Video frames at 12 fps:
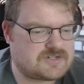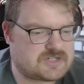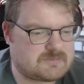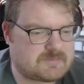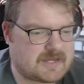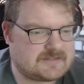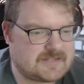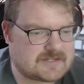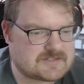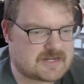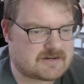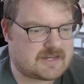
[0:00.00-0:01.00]
you can buy
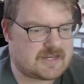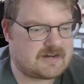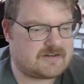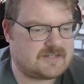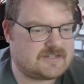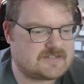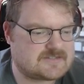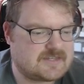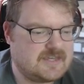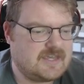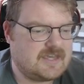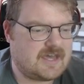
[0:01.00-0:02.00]
legendary areas.
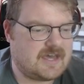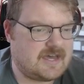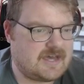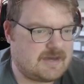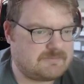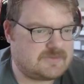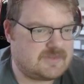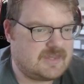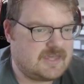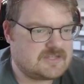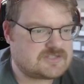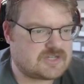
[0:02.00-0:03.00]

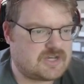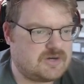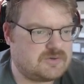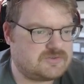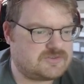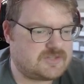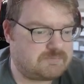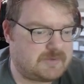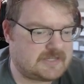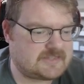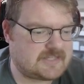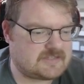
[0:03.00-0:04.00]
So the
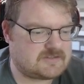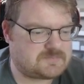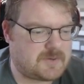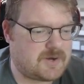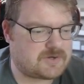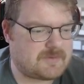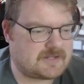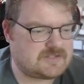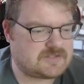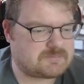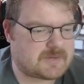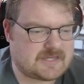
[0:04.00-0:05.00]
big thing is Pokemon. You
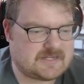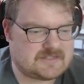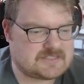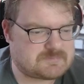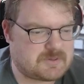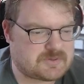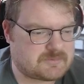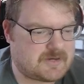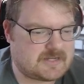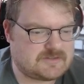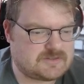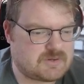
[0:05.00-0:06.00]
can buy any of these
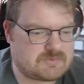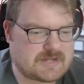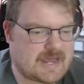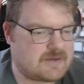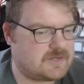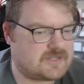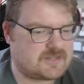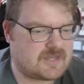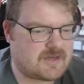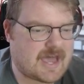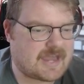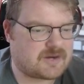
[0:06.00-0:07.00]
Pokemon. You go down into the
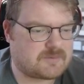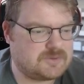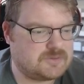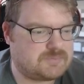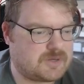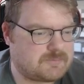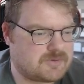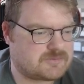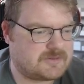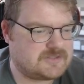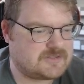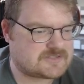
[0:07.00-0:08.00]
higher moon point
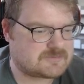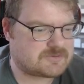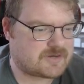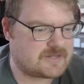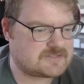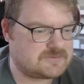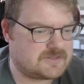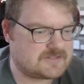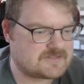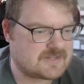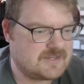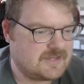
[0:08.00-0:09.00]
Pokemon, you get some crazy
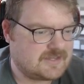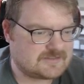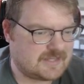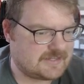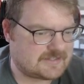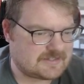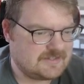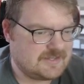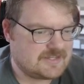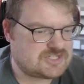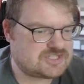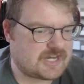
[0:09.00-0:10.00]
ones like
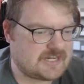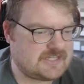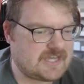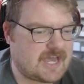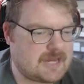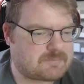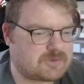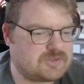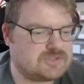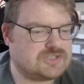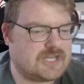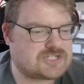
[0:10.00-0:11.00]
Shiny Hyper
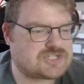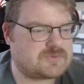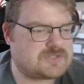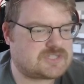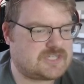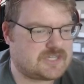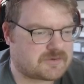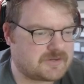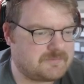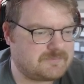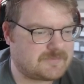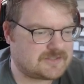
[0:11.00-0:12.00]
Lustrous
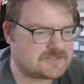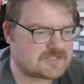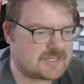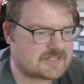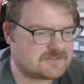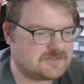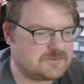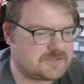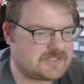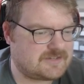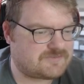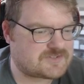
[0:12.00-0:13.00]
Kyurem that looks like
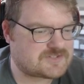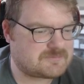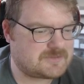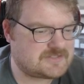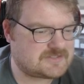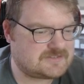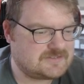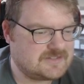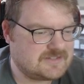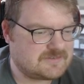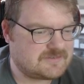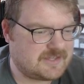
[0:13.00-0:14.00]
Lugia for some reason.
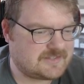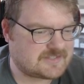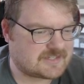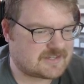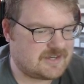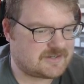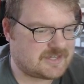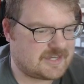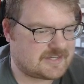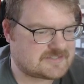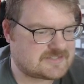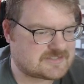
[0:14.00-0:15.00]
It's like, okay, I
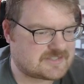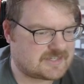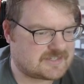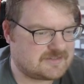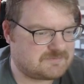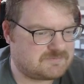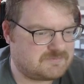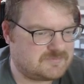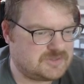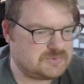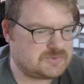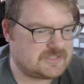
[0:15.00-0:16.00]
guess it's like a
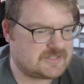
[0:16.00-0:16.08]
Lugia